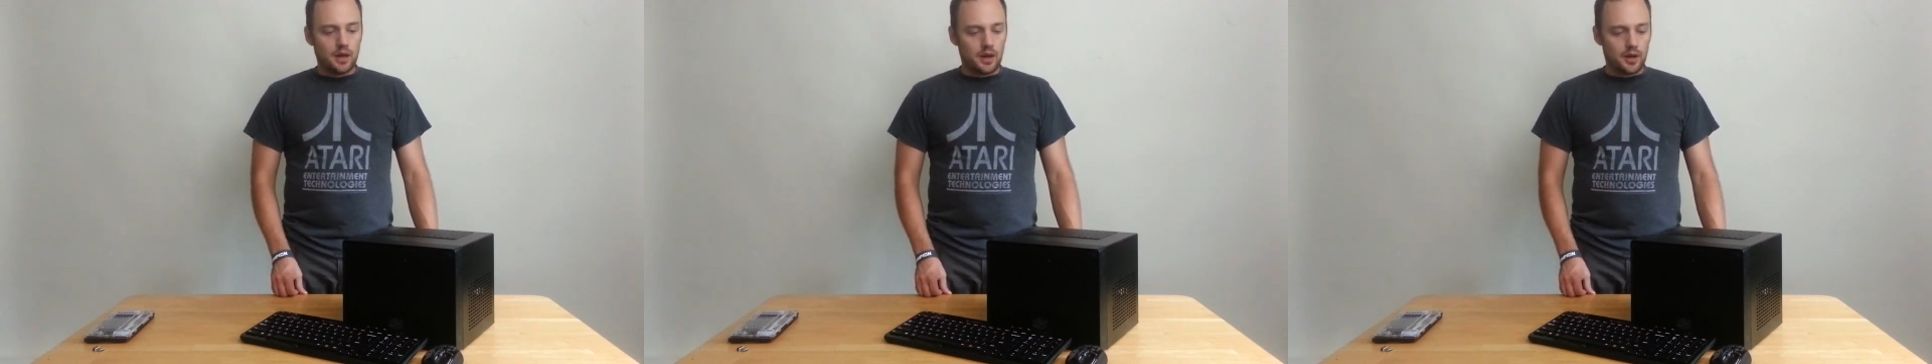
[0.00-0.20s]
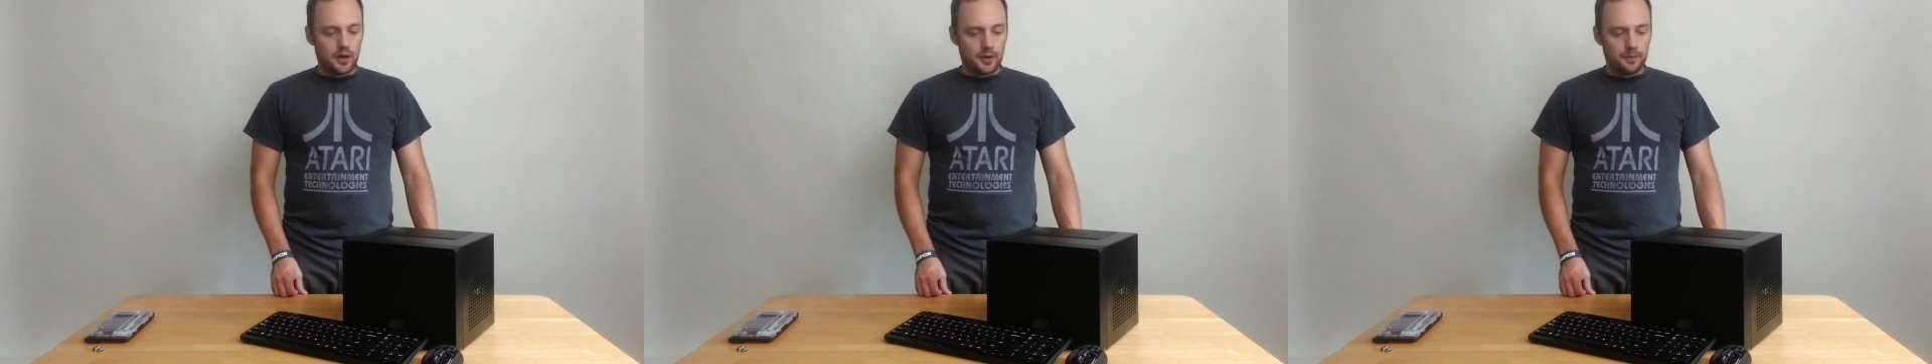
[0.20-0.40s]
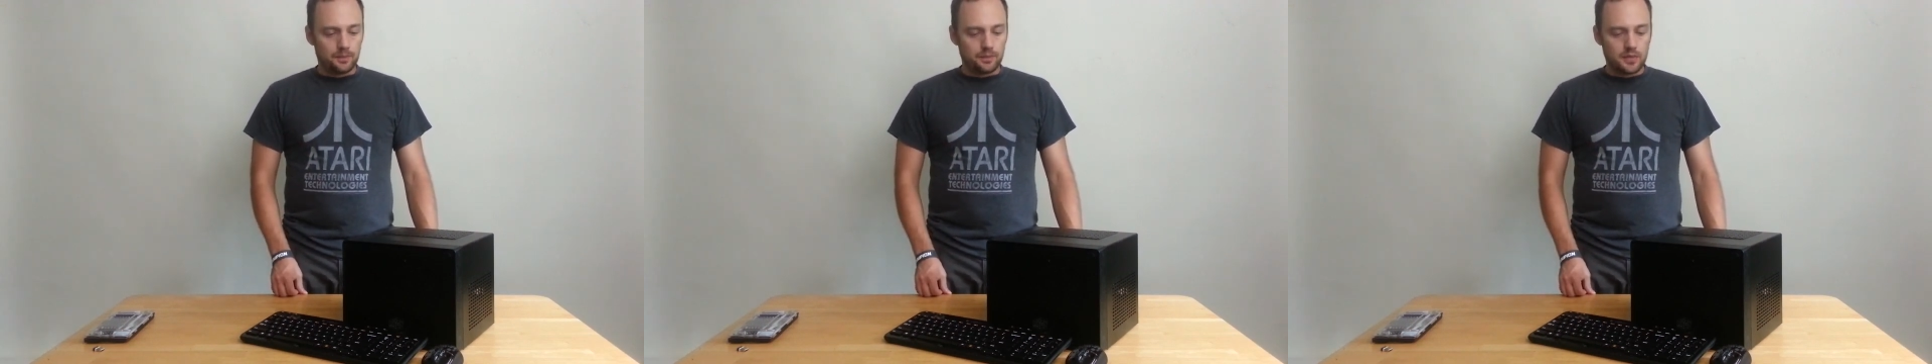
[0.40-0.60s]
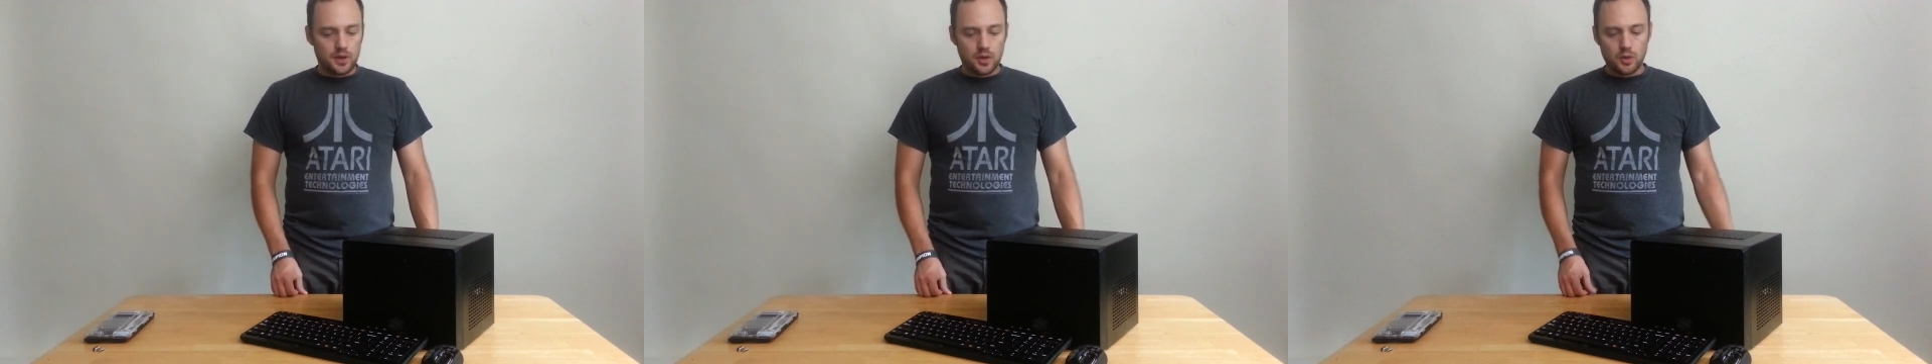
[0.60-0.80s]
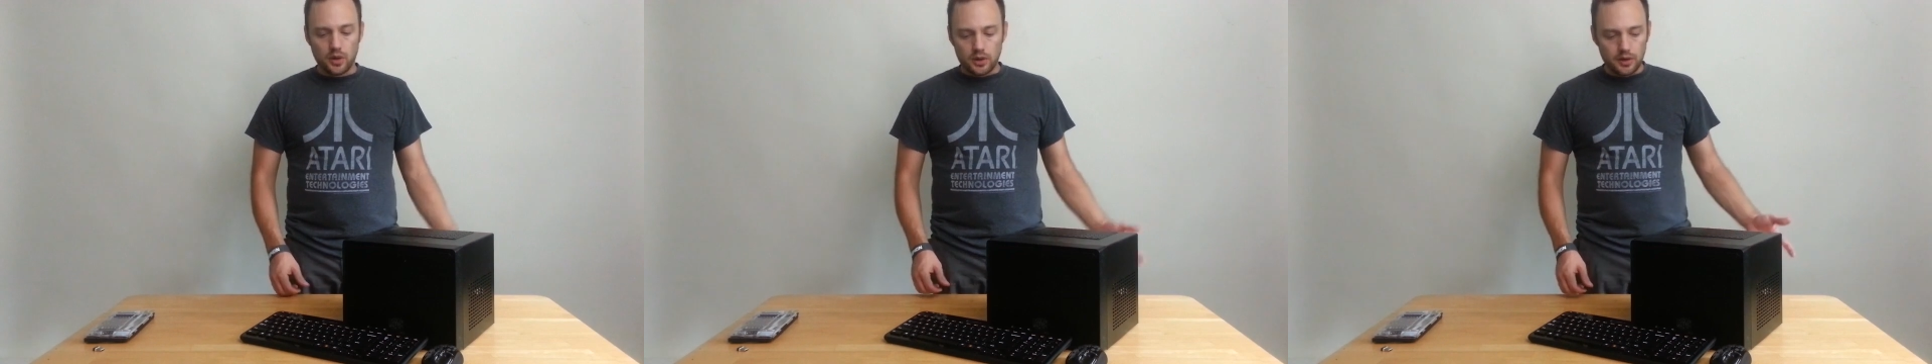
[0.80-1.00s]

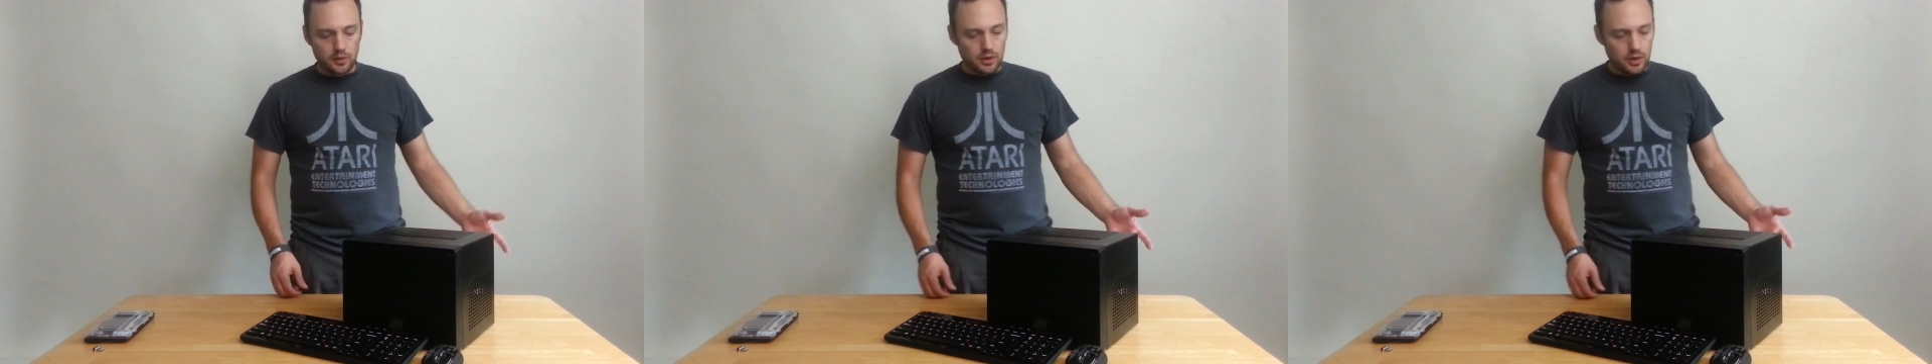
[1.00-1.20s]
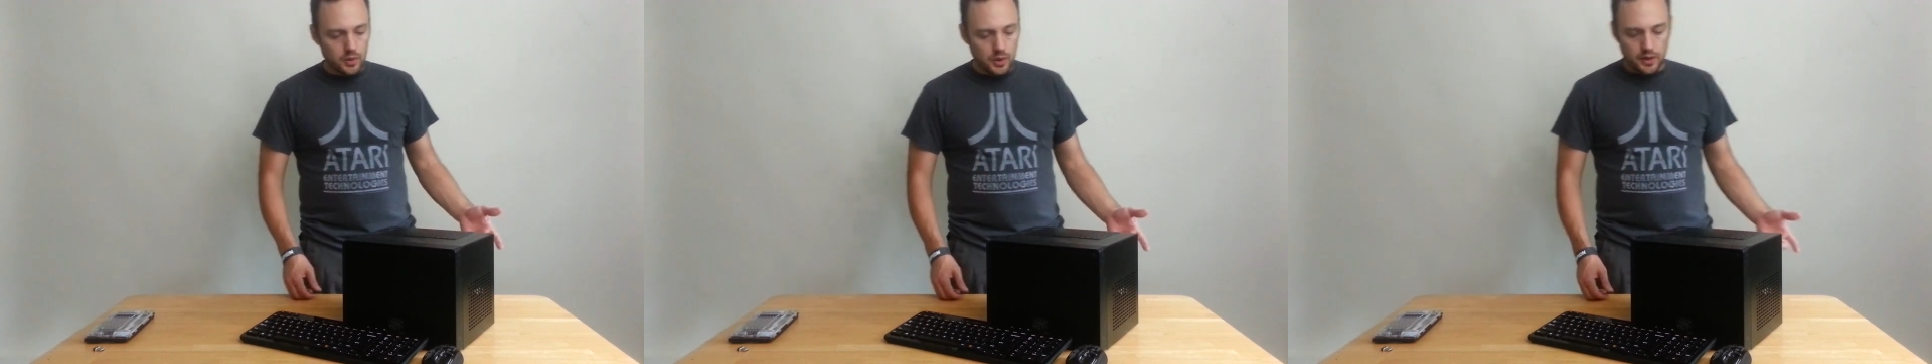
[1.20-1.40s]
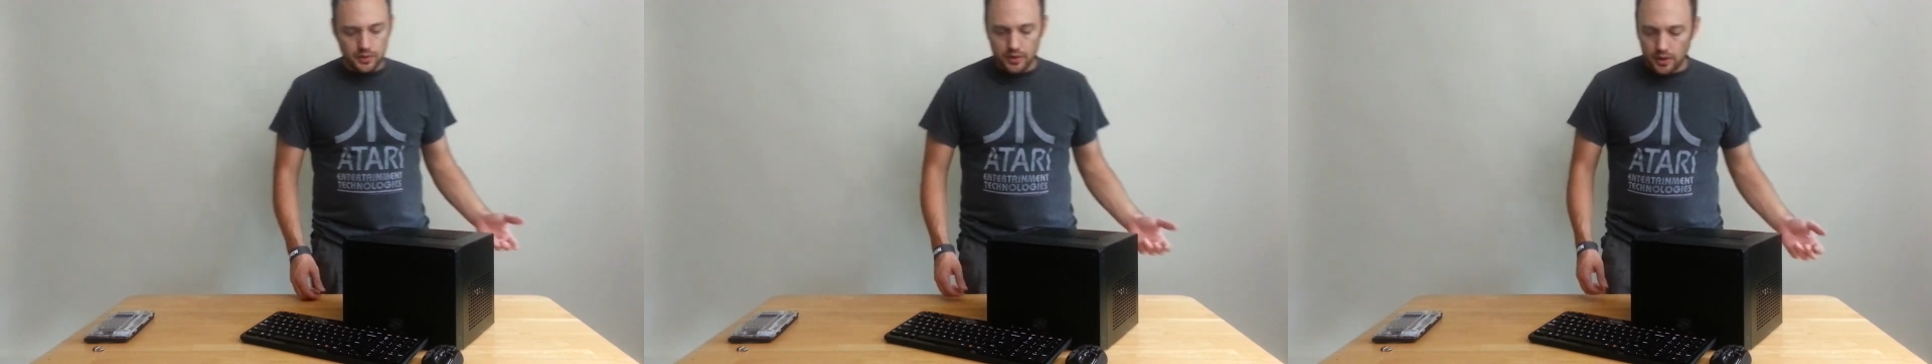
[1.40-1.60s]
Real quick